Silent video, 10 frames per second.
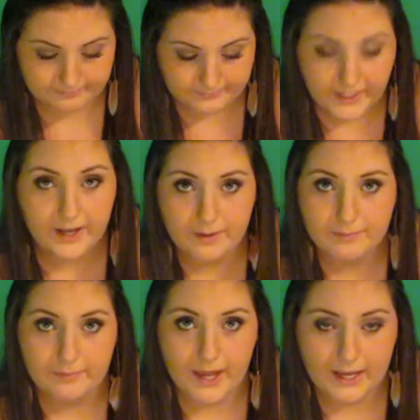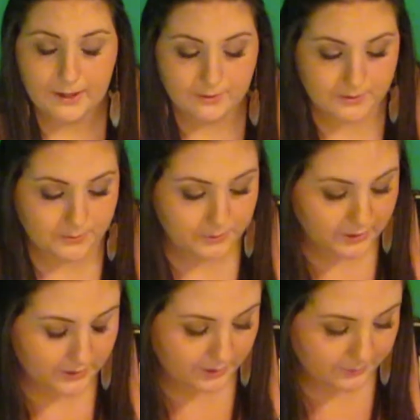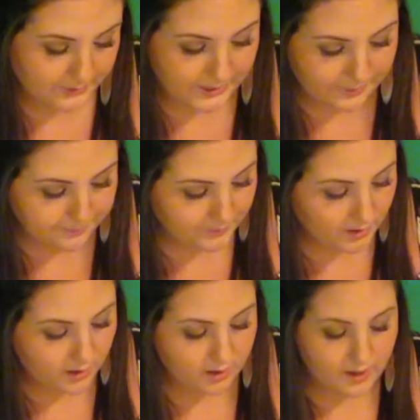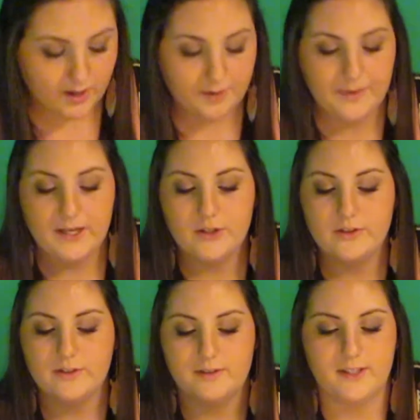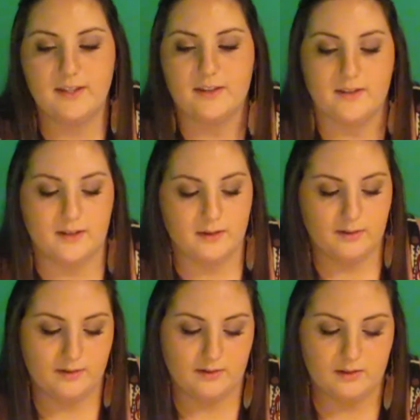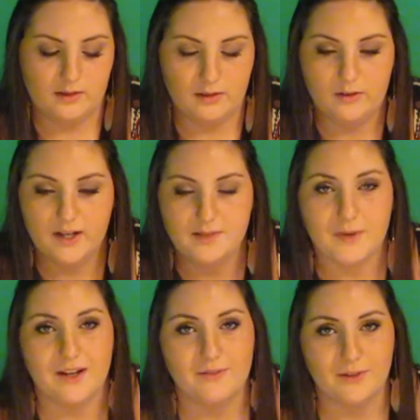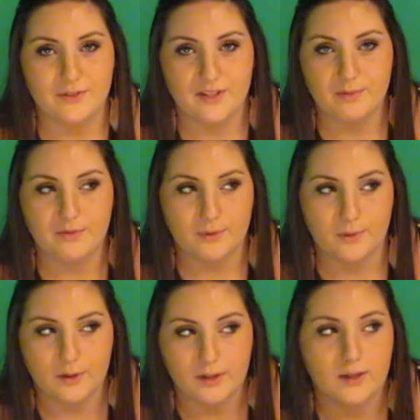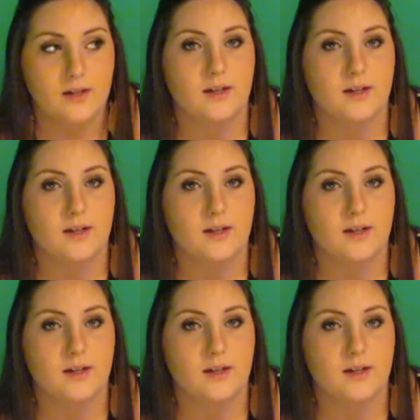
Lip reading: Yeah, xoxo, we're going to go with that. It just looks like this. You guys might have used this before.